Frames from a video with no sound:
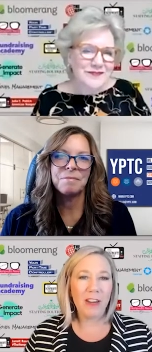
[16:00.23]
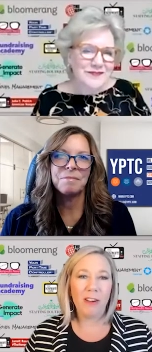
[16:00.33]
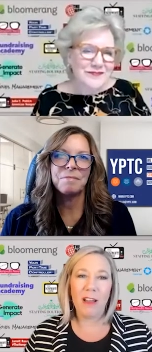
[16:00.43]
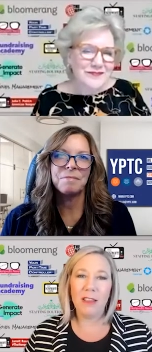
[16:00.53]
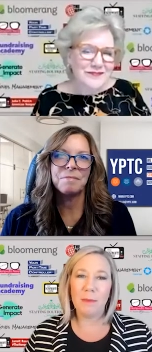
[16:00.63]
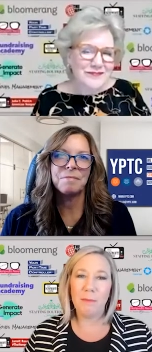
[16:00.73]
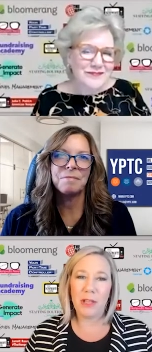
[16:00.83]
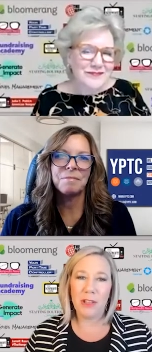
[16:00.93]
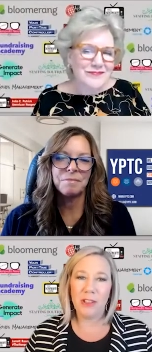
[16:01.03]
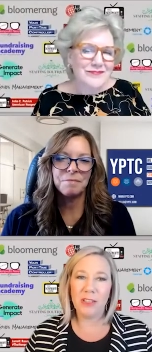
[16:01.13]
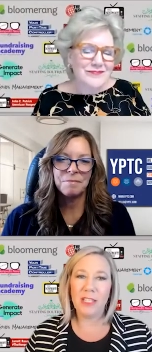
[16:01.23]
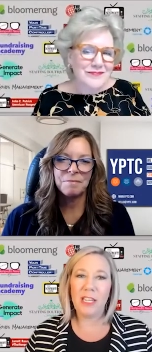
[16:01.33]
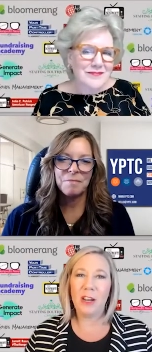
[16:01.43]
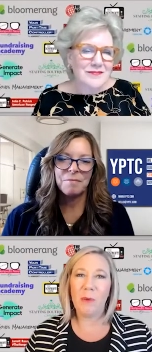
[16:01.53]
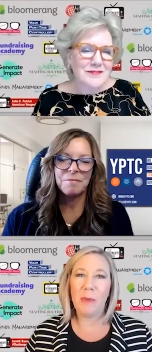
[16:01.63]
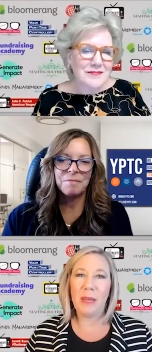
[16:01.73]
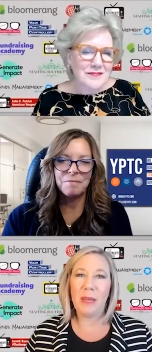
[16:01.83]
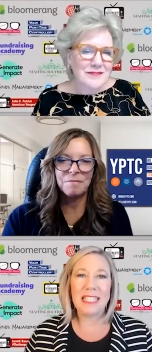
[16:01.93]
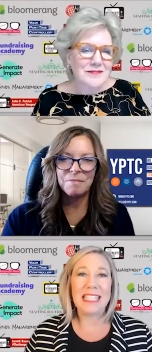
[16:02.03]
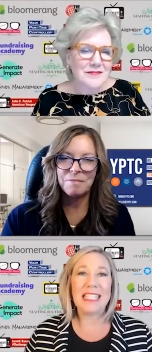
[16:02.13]
Speaker 1: on the pulse, you know,
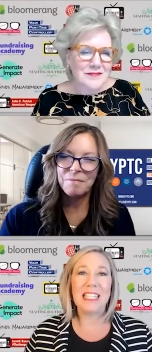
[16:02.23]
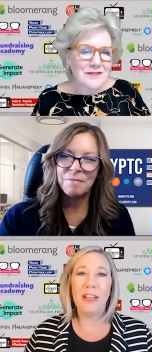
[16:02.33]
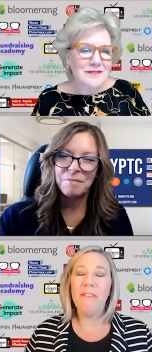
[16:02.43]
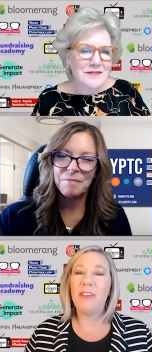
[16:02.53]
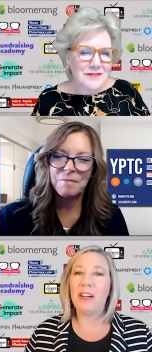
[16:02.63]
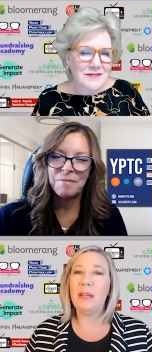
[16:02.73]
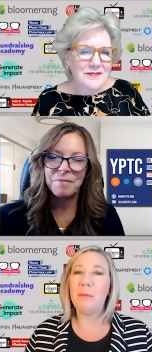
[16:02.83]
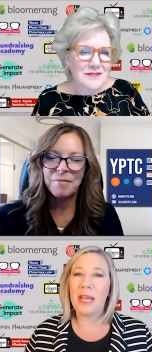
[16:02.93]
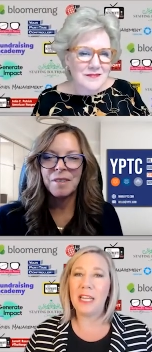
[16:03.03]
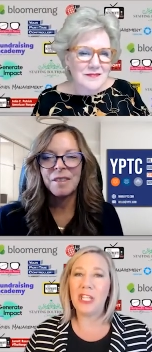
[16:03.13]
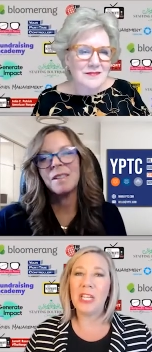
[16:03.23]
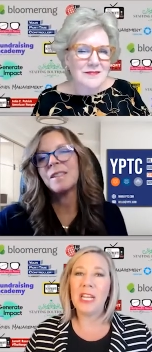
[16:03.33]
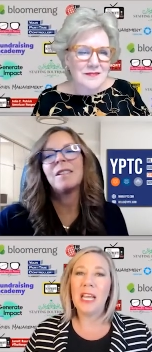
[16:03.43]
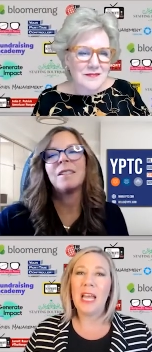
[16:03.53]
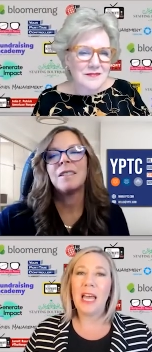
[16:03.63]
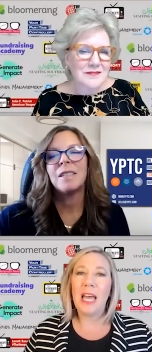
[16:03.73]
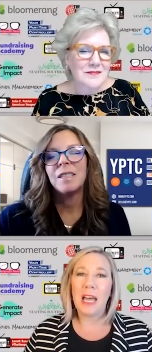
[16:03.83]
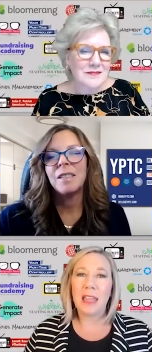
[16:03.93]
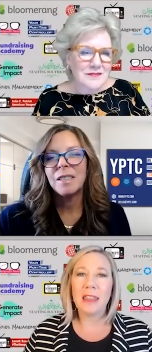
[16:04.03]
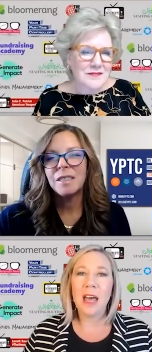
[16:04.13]
because it's still very much
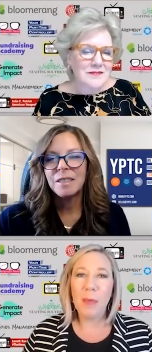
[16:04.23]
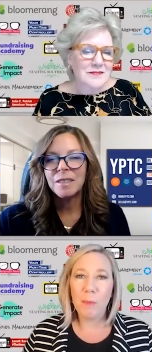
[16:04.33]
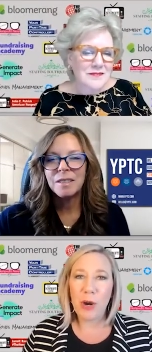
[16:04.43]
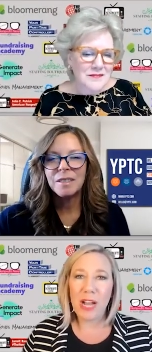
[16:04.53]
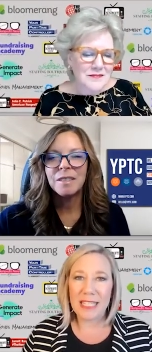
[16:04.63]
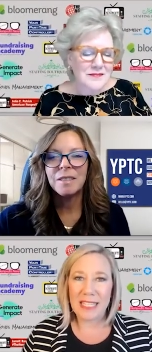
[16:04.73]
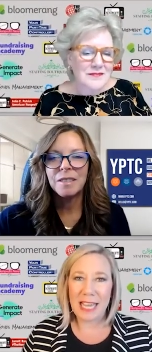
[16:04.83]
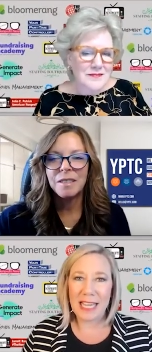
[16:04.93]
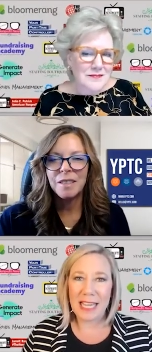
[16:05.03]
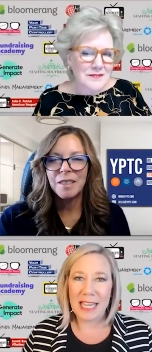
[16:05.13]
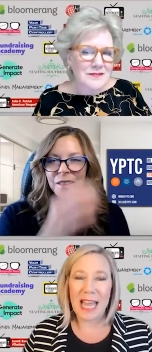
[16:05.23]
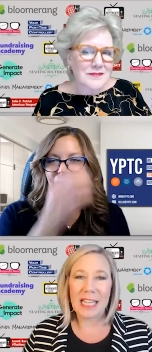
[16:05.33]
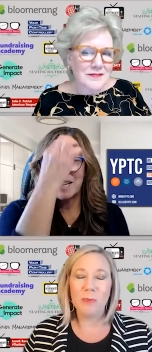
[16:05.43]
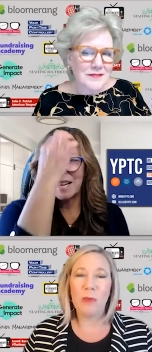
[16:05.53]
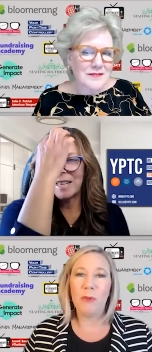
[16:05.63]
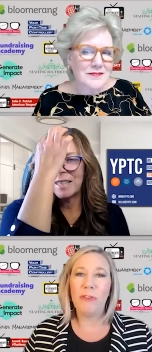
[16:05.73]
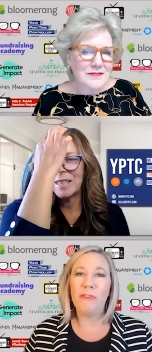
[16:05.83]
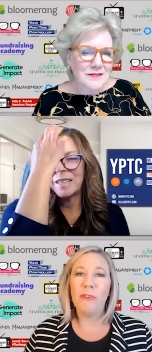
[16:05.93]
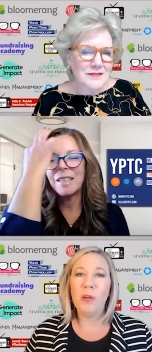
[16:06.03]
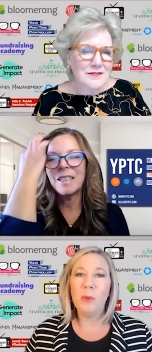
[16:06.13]
a thought process as we
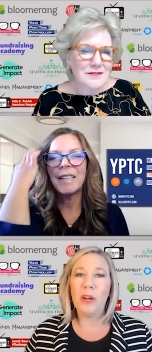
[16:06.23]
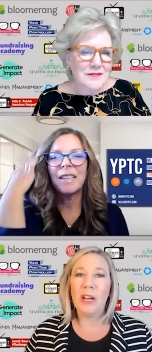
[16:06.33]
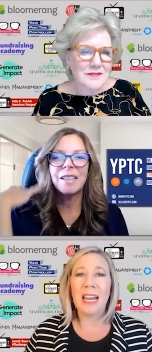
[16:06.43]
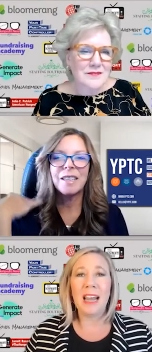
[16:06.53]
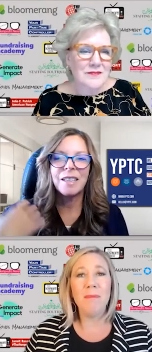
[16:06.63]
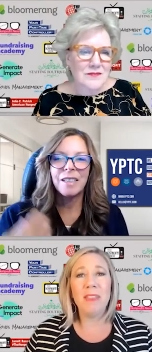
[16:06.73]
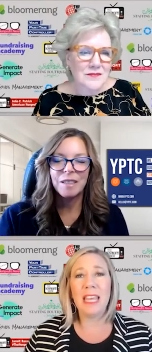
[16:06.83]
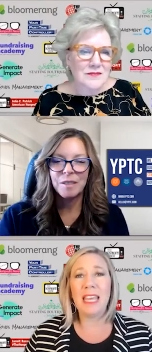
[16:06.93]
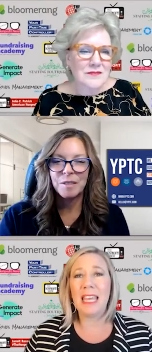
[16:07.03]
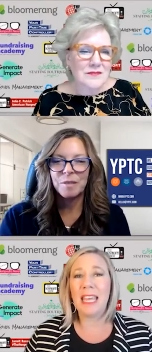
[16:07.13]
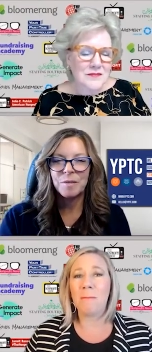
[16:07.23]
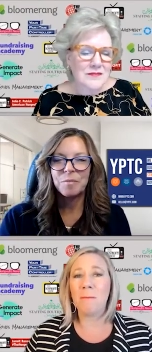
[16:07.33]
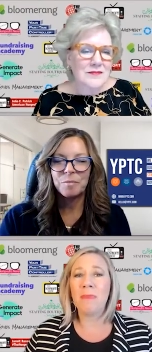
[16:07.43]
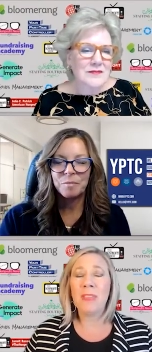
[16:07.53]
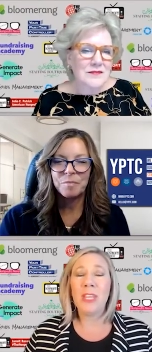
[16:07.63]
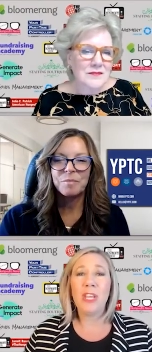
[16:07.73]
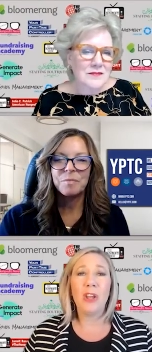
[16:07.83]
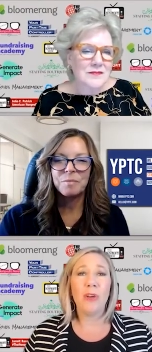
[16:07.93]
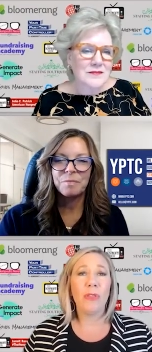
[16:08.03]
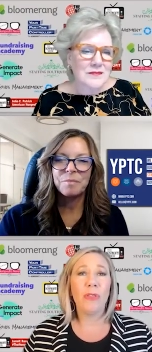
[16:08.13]
move forward? And I'm thinking, you
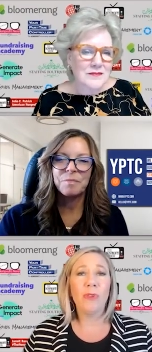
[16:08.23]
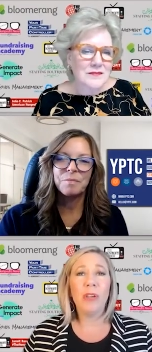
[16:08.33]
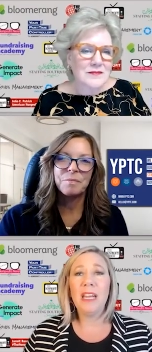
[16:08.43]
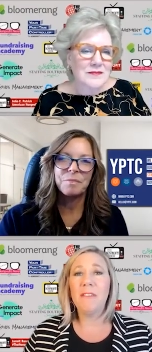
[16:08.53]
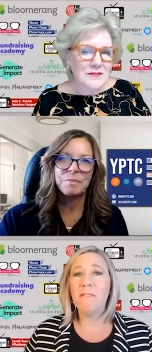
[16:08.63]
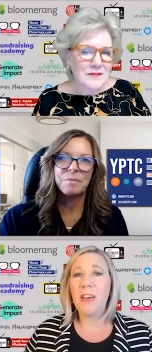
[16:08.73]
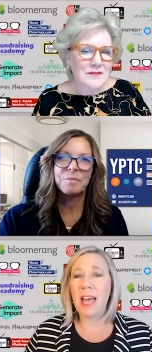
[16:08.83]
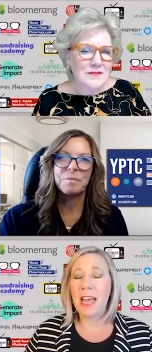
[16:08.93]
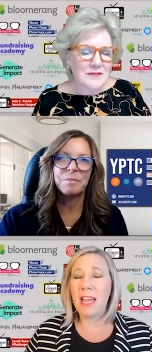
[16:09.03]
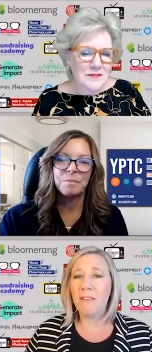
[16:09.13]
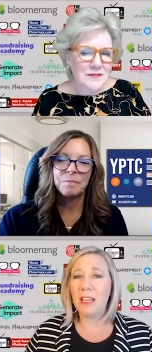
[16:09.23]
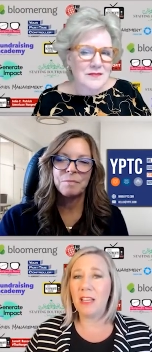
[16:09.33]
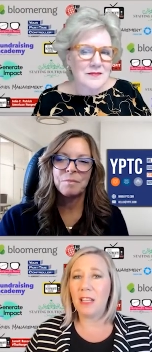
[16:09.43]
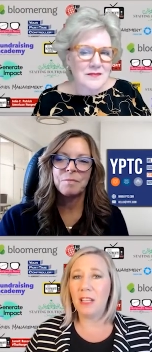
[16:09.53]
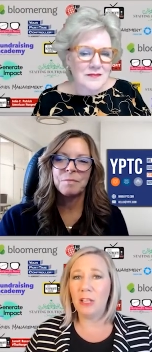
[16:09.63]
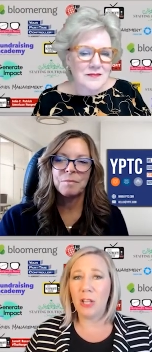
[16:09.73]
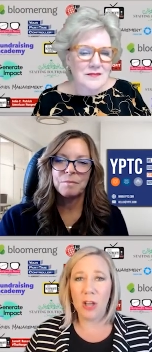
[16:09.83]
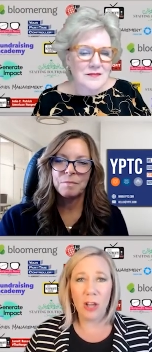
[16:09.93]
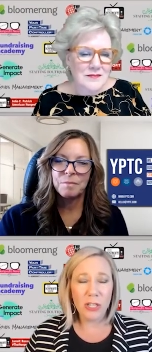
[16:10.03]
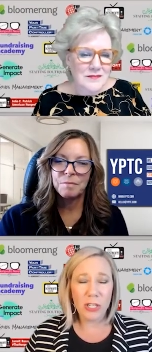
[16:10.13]
know, 3 to 5
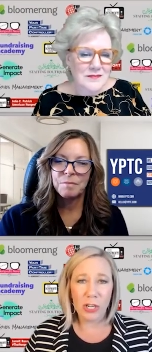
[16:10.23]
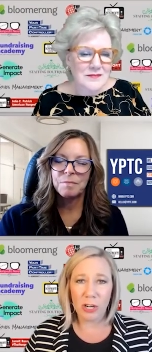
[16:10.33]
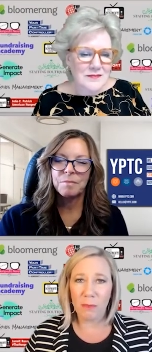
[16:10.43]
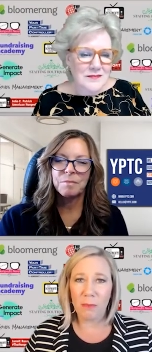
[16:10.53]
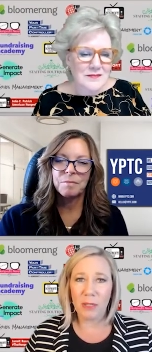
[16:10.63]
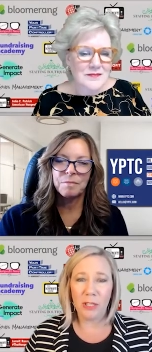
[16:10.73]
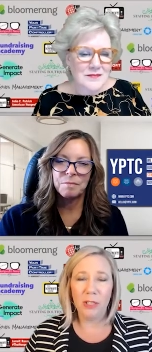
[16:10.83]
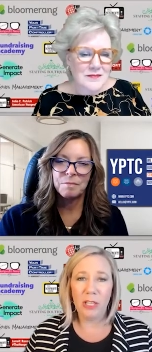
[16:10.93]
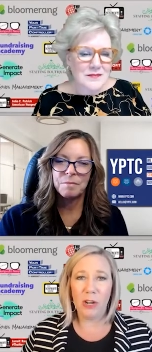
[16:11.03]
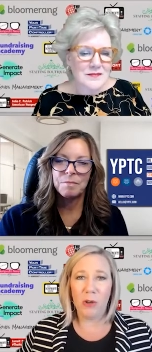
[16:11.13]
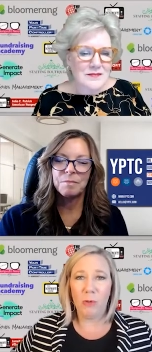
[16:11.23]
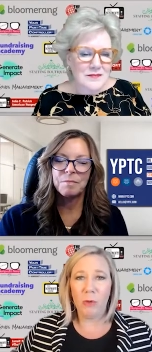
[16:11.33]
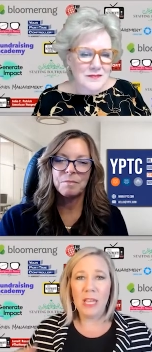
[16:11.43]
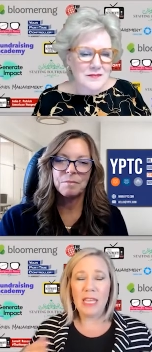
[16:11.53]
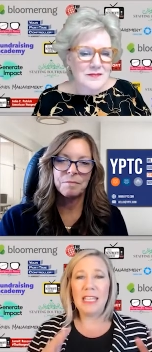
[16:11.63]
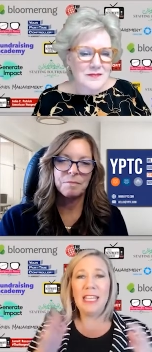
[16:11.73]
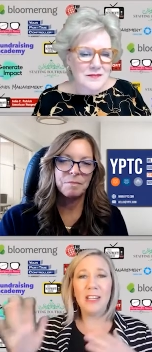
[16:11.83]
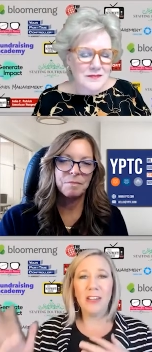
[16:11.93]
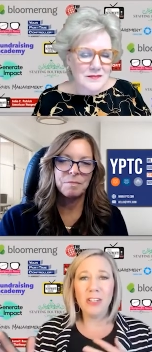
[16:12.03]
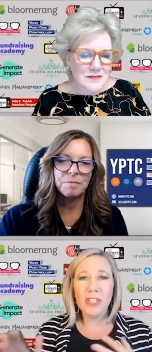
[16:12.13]
long-term, you know,
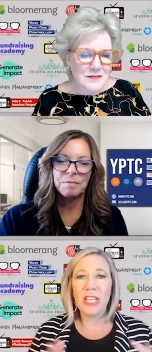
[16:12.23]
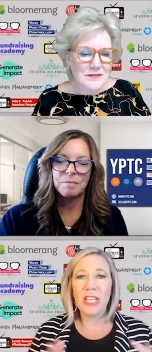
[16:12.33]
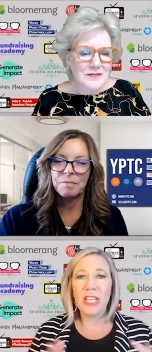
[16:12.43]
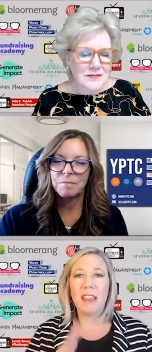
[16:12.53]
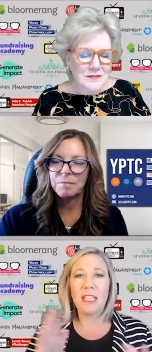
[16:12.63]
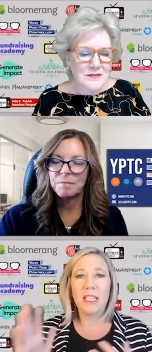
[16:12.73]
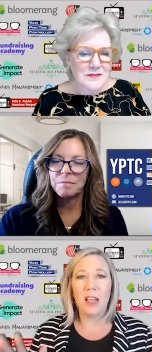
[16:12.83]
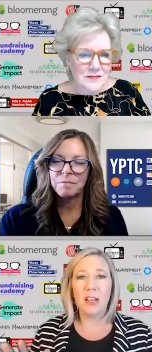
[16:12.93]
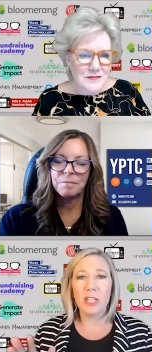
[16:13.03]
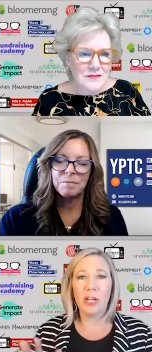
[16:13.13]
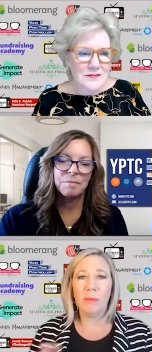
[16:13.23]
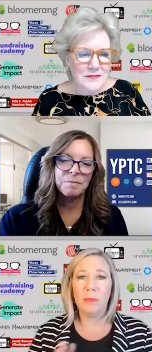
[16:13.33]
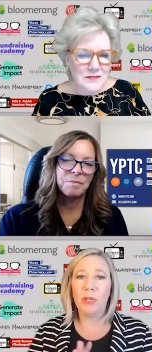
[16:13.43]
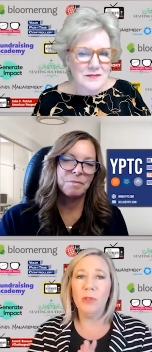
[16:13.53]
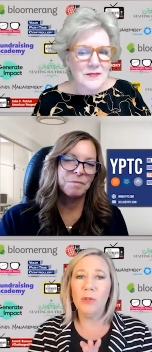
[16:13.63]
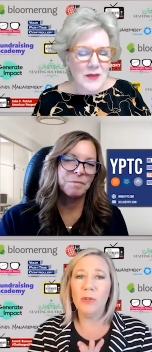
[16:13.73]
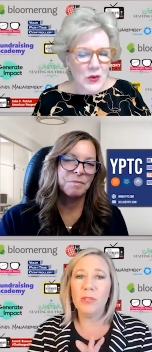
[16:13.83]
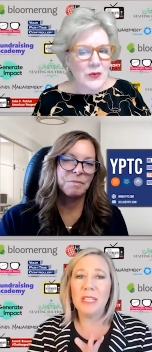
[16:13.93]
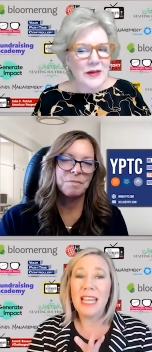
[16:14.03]
years, looking at these long-term goals,